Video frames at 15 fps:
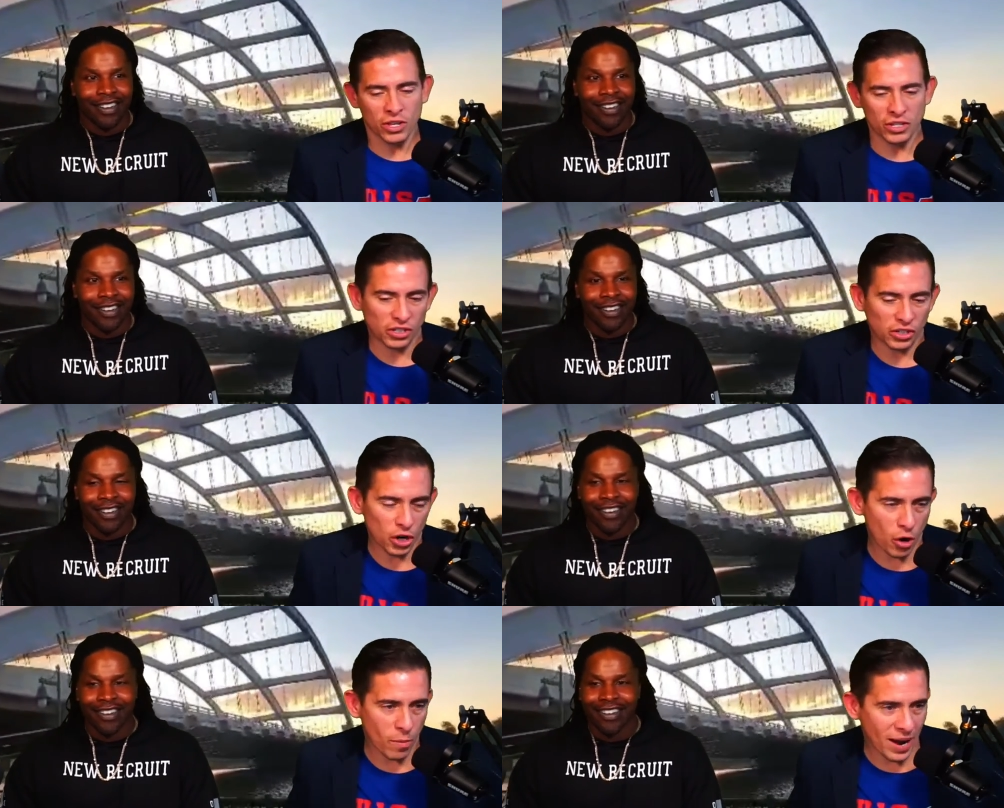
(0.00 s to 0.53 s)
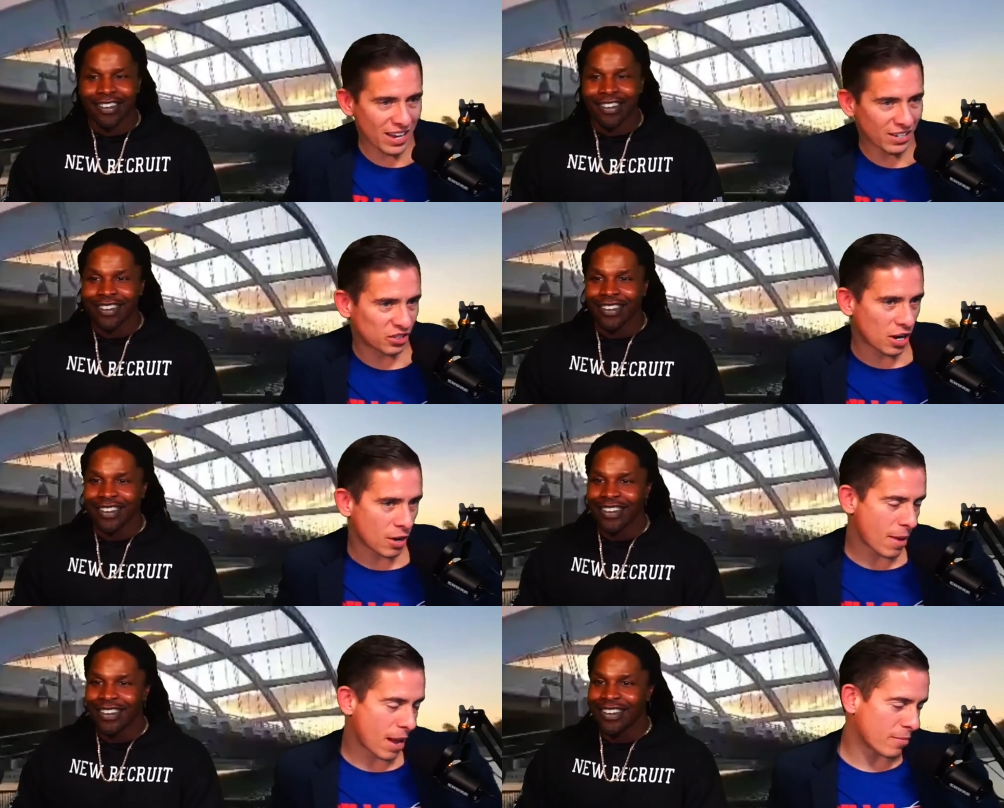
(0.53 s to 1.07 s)
Speaker 1: This is
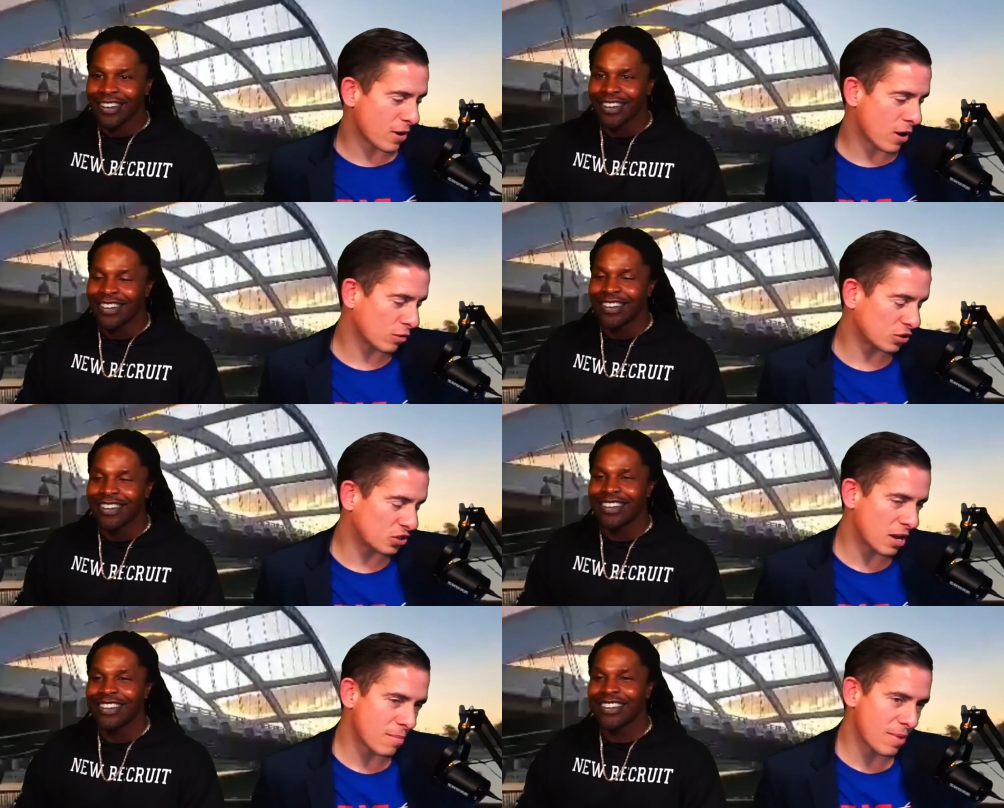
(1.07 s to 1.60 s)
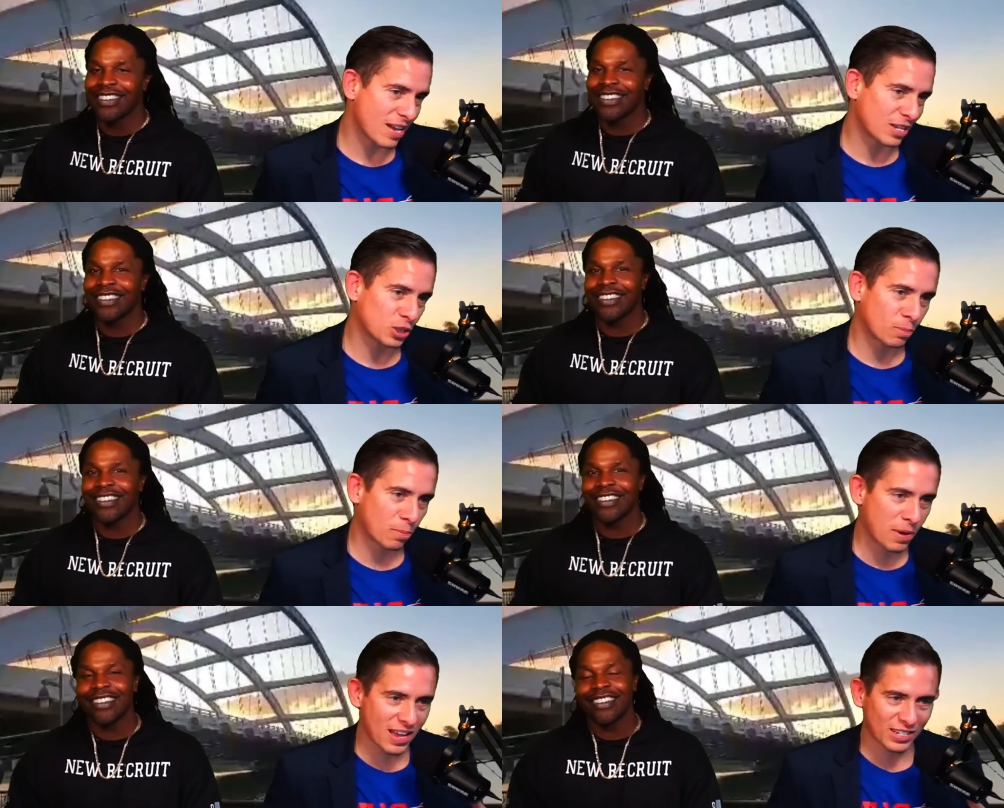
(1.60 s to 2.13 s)
Jeremias J. Man Maneiro with J.
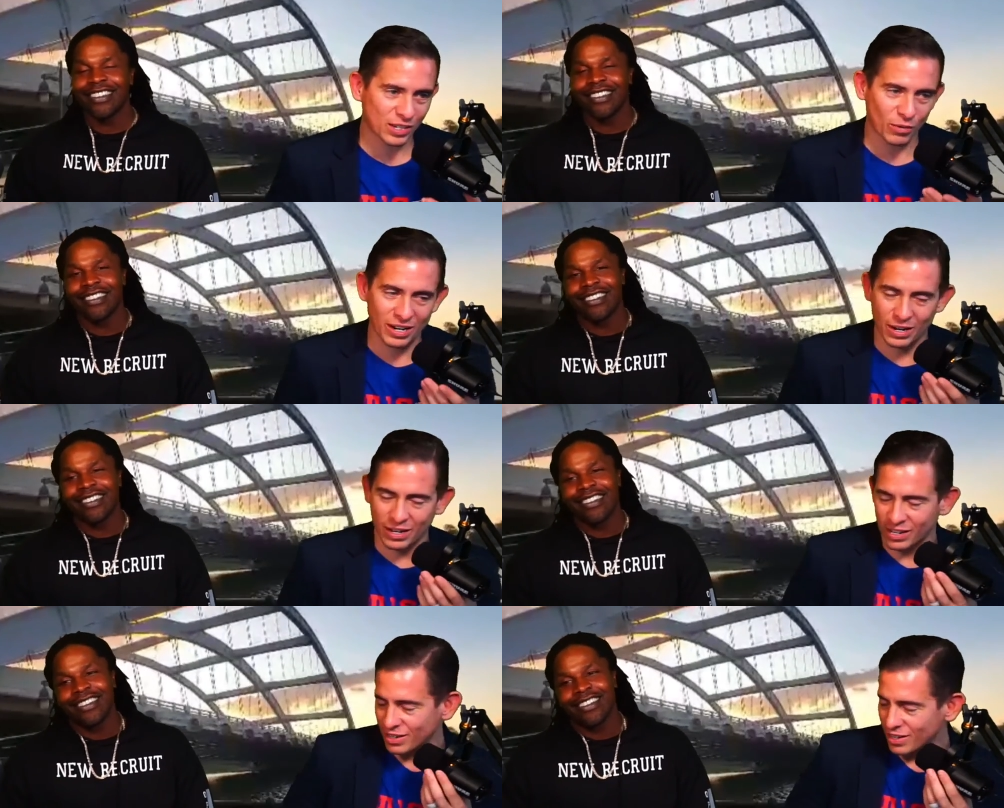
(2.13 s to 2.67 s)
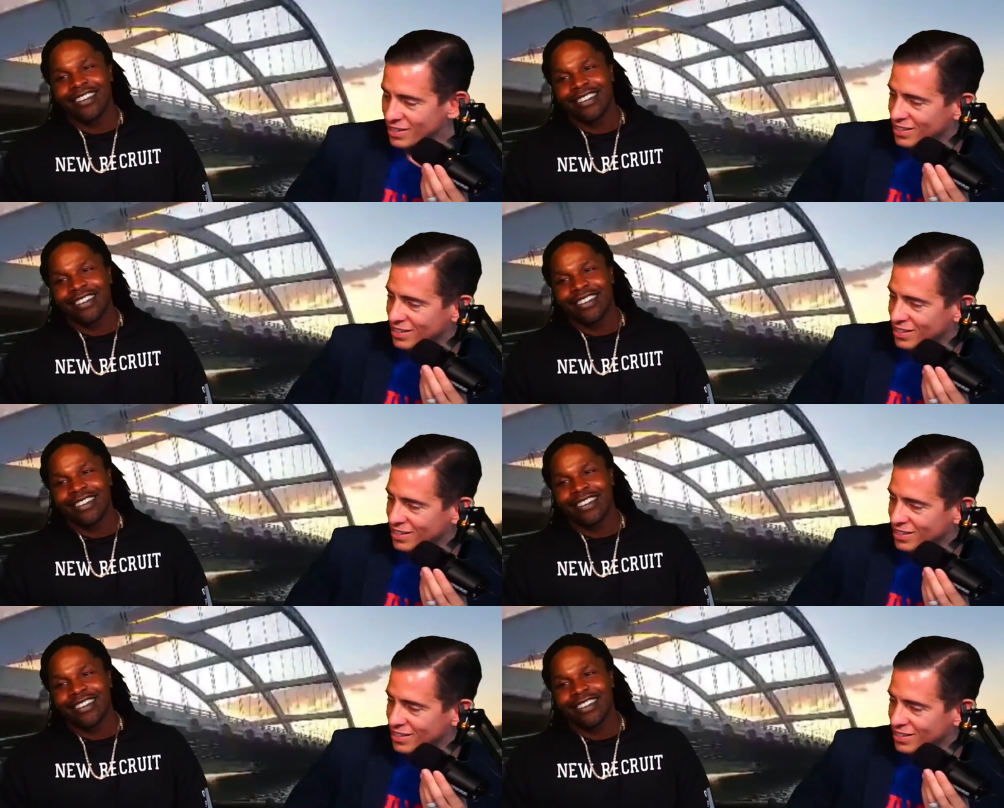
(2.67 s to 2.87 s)
Man Speaks. I want